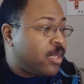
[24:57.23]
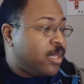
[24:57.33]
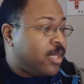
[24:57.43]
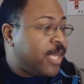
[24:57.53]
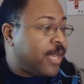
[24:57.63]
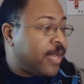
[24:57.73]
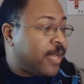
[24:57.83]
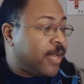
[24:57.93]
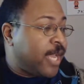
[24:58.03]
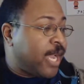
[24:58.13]

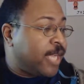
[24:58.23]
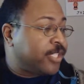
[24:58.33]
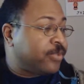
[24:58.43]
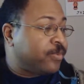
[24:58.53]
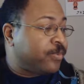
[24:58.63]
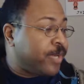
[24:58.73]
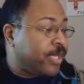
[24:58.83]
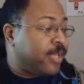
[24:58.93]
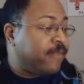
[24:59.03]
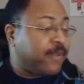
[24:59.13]
Yeah, I just
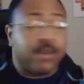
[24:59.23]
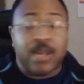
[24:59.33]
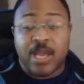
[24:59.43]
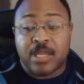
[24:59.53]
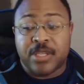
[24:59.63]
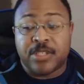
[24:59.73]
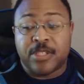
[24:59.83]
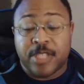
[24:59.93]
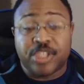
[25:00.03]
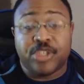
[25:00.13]
really feel like
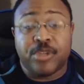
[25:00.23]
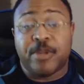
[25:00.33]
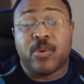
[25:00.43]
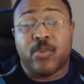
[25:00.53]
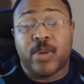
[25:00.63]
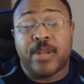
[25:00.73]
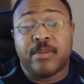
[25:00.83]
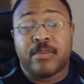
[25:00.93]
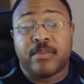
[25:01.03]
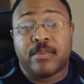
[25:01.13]
this should be a win.
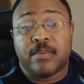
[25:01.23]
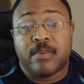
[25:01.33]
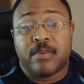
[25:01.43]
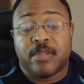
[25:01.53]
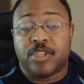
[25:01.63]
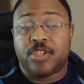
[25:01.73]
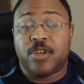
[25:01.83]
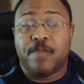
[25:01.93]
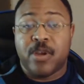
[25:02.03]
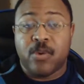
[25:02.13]
This
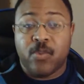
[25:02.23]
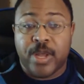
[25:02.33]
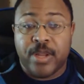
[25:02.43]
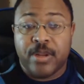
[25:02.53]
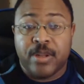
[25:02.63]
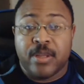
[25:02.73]
should be a win.